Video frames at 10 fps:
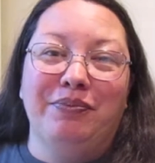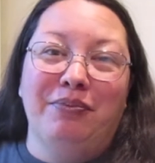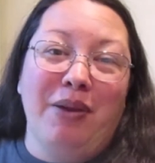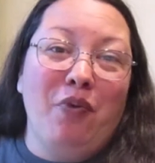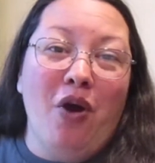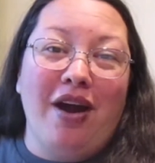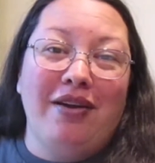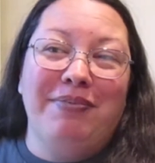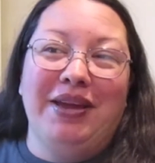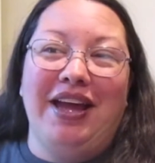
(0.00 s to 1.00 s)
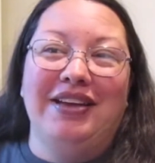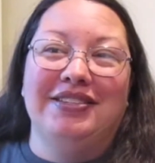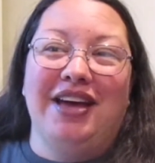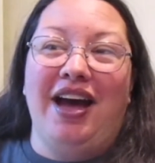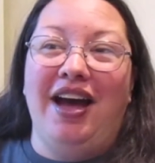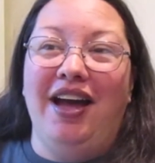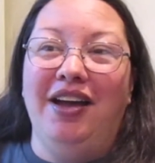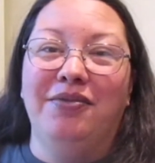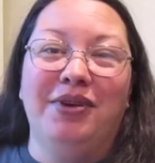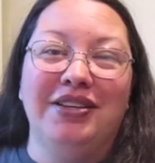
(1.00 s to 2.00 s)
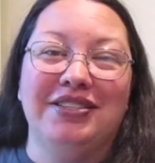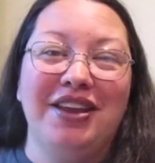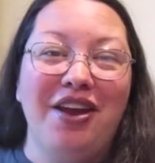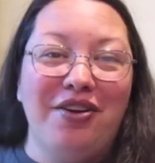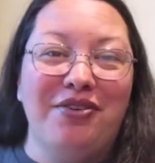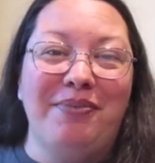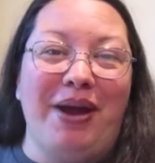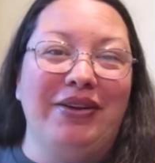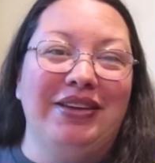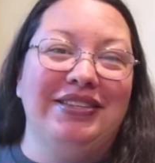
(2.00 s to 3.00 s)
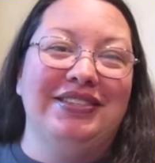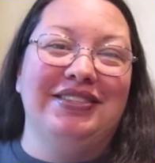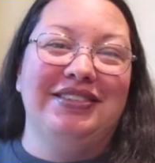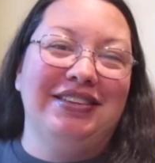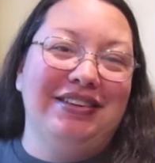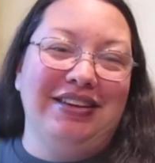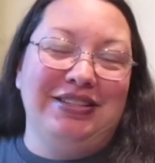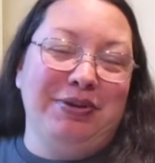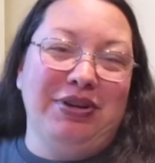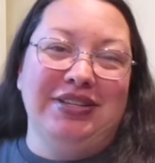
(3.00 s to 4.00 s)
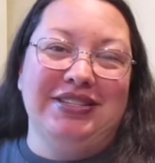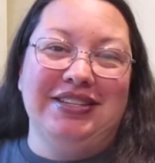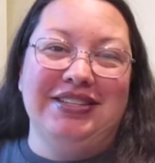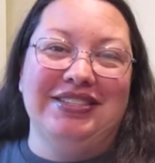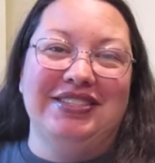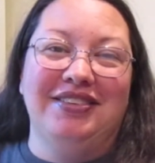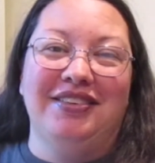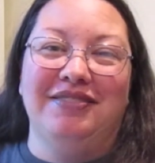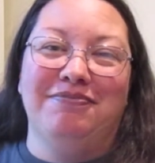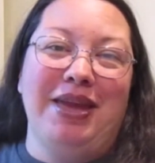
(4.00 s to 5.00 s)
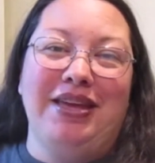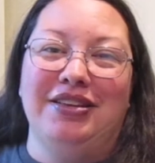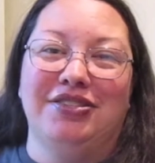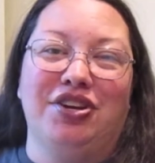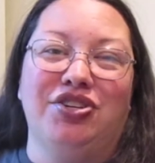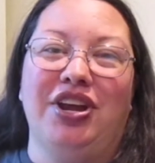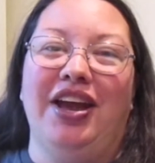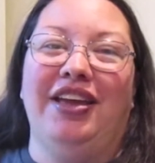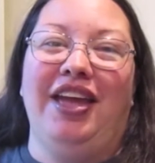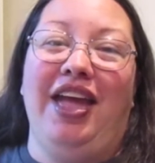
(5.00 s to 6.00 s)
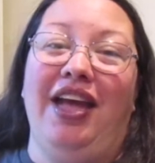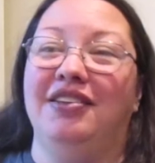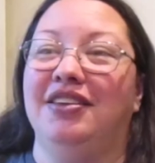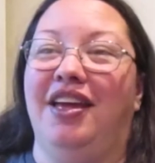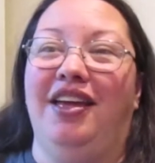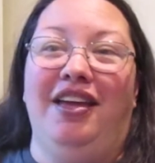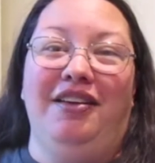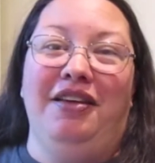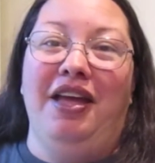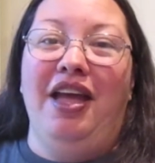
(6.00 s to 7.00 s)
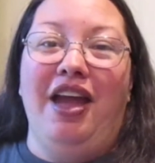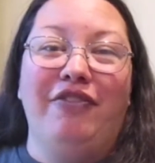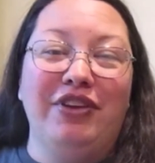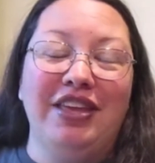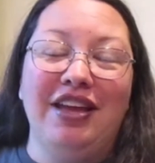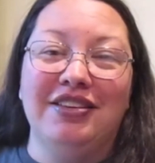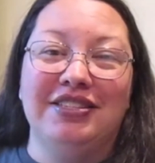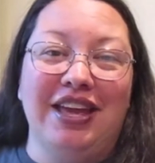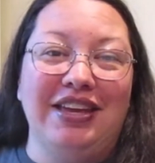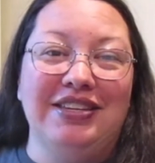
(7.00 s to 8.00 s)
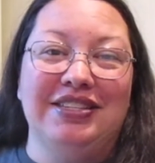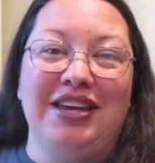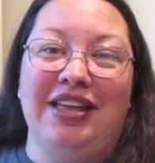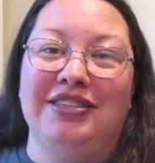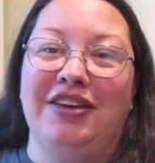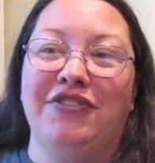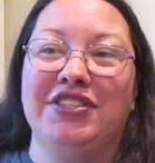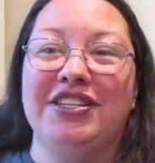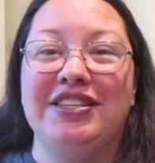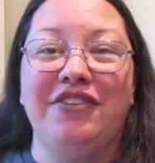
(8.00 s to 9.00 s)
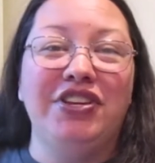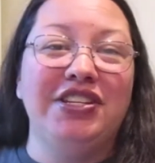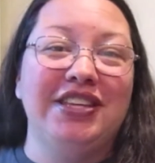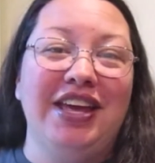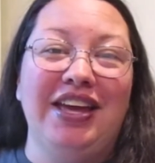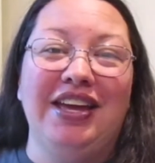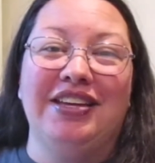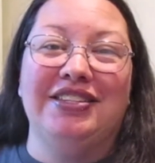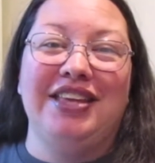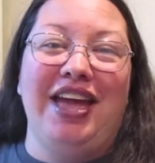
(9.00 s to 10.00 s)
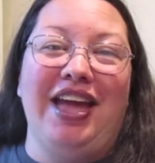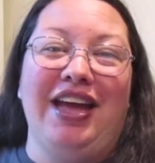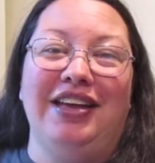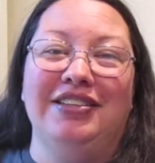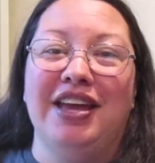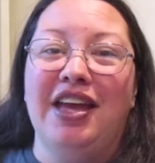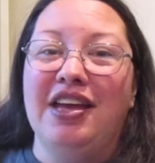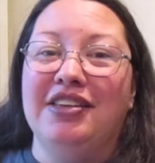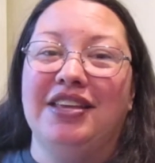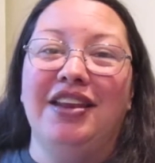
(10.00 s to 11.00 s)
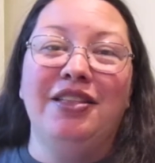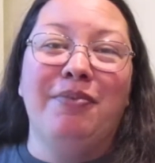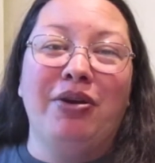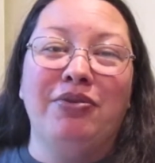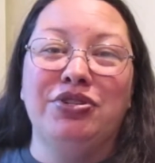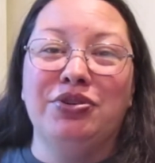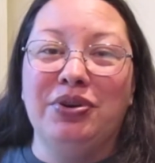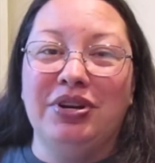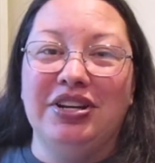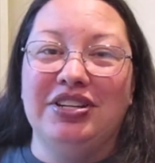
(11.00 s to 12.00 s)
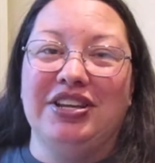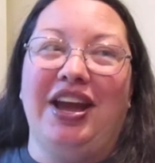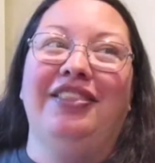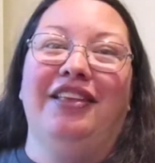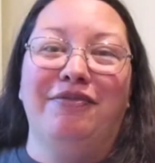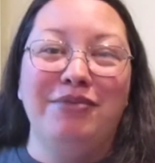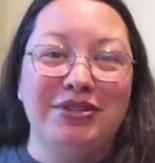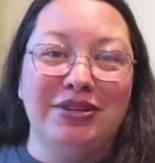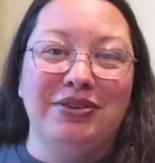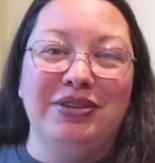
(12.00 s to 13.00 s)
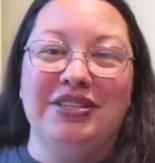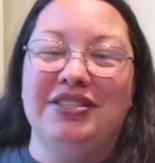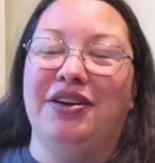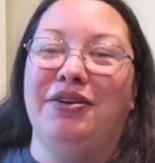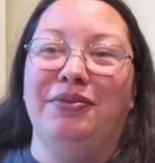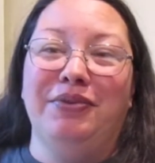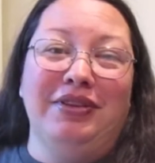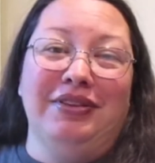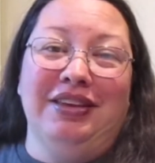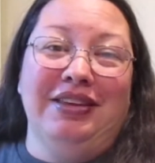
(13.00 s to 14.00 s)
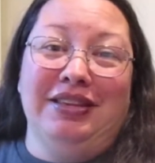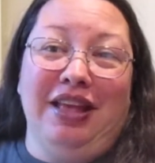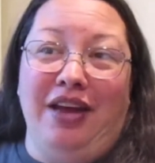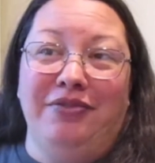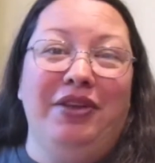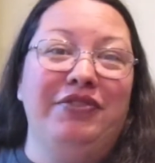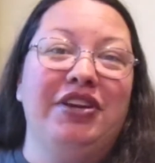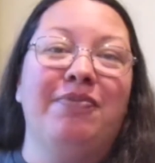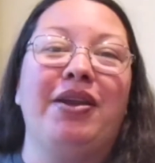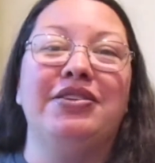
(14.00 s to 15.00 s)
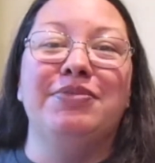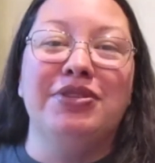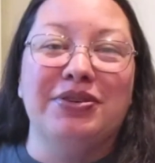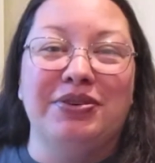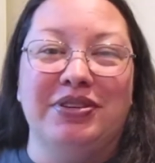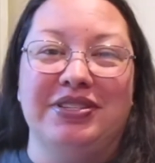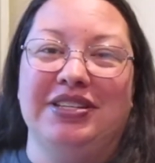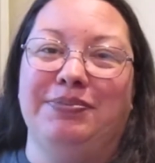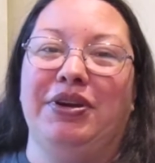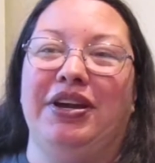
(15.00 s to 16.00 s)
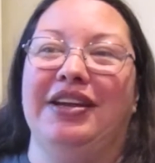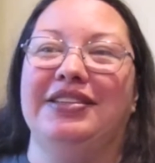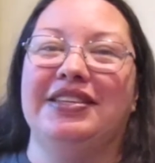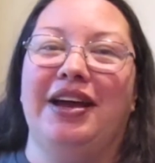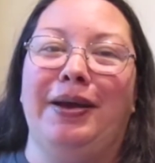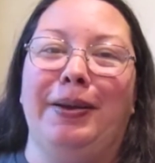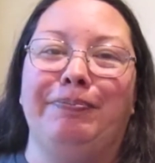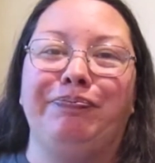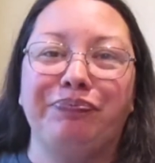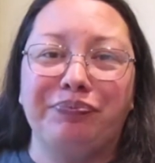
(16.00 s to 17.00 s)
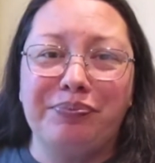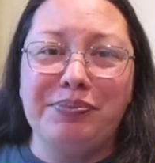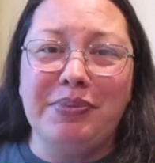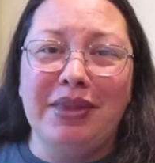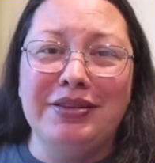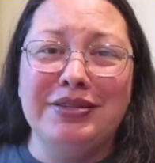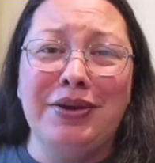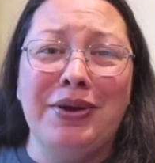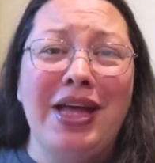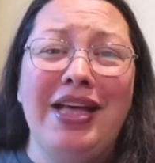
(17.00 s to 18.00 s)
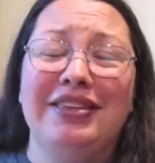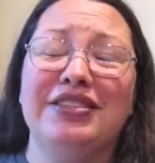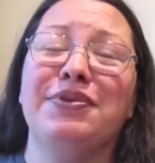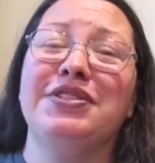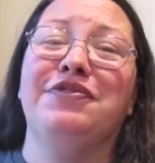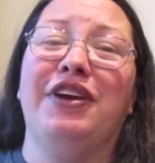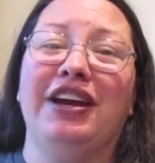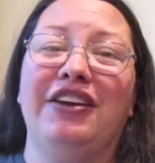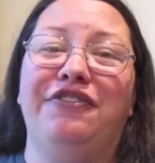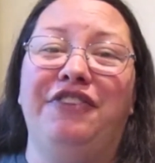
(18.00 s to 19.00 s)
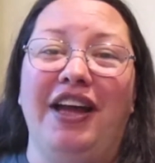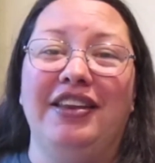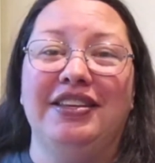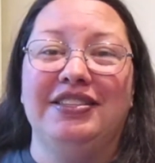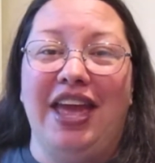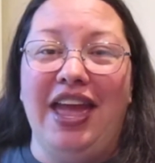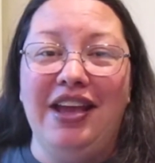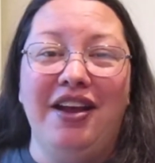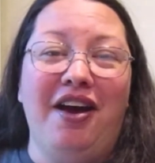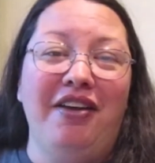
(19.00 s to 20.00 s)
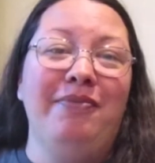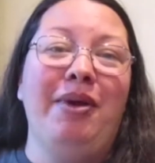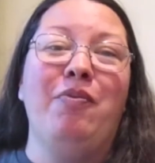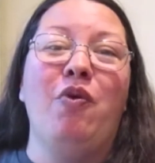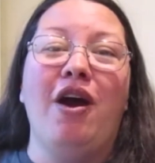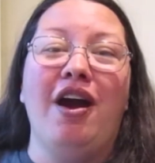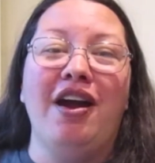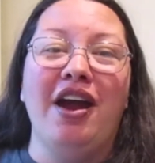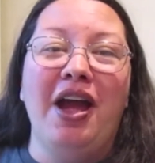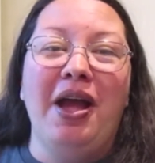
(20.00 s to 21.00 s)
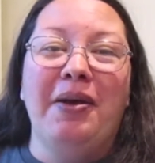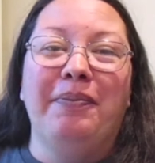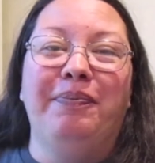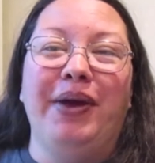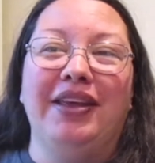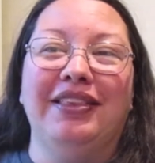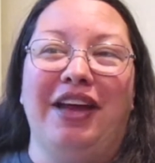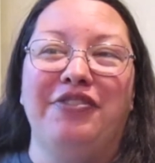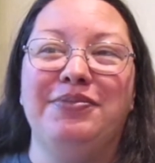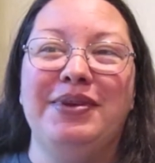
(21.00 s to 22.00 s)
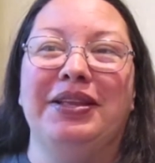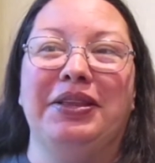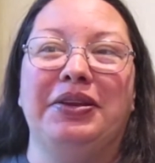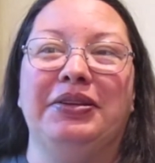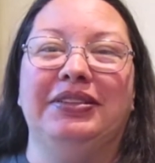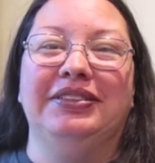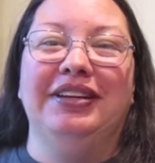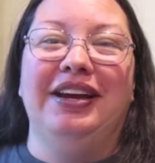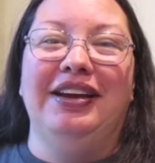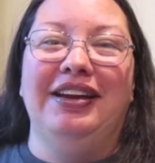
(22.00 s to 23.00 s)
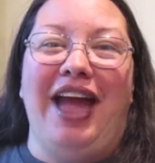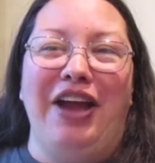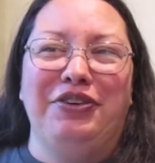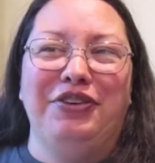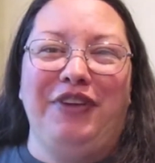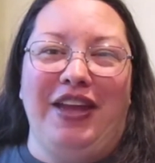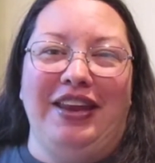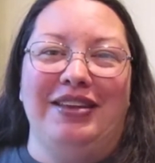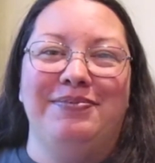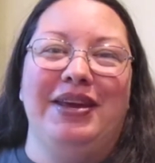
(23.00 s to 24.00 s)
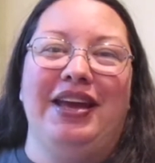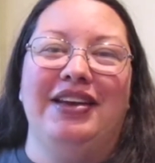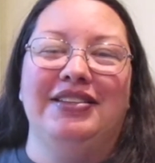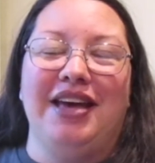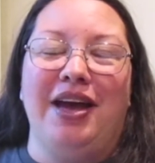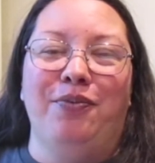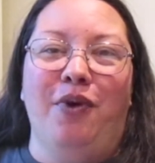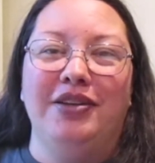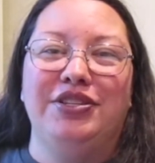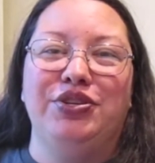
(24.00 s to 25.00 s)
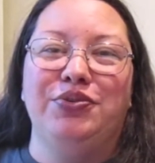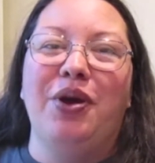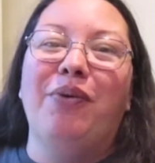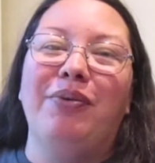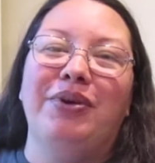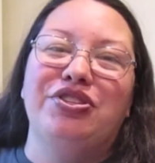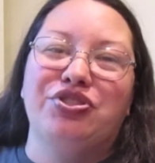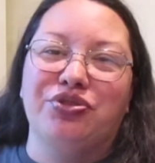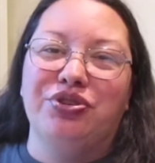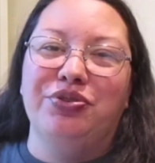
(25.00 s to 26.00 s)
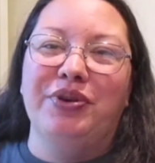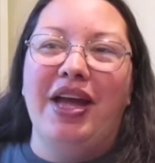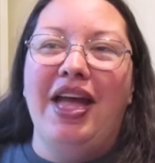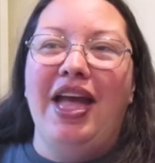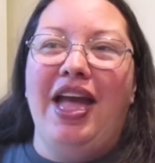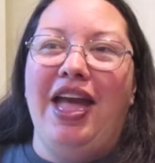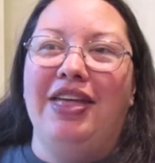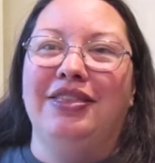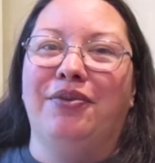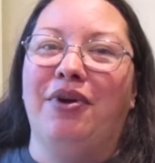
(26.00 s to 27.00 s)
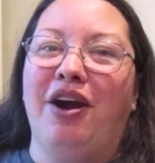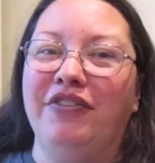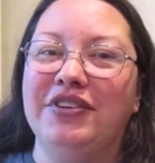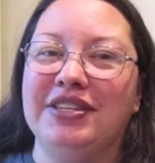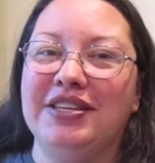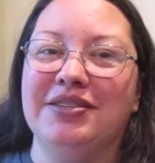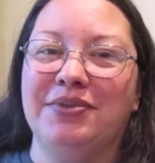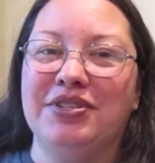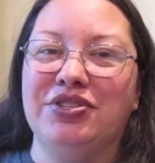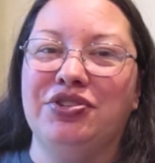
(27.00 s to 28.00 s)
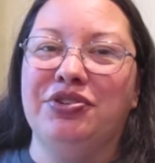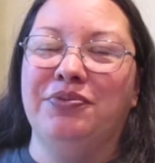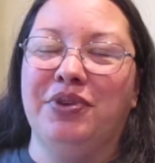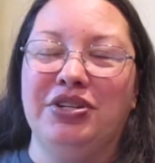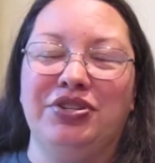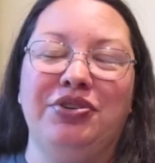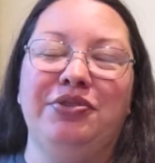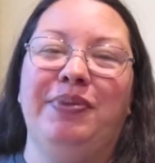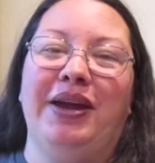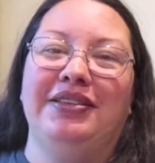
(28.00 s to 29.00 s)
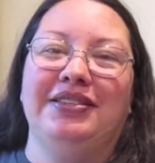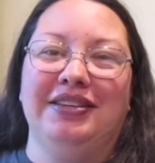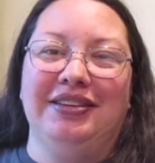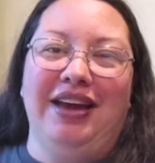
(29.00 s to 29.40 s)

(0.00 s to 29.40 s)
memoir, because I want to know about his experiences making Star Trek and everything else that he's done. 1776 and Sunday in the Park with George. I love musicals, so I'd love to hear about his musicals experience. So this was a very fun take on a memoir, but it left me a little aggravated because I wanted to know what was true, and there were obvious things that weren't true, but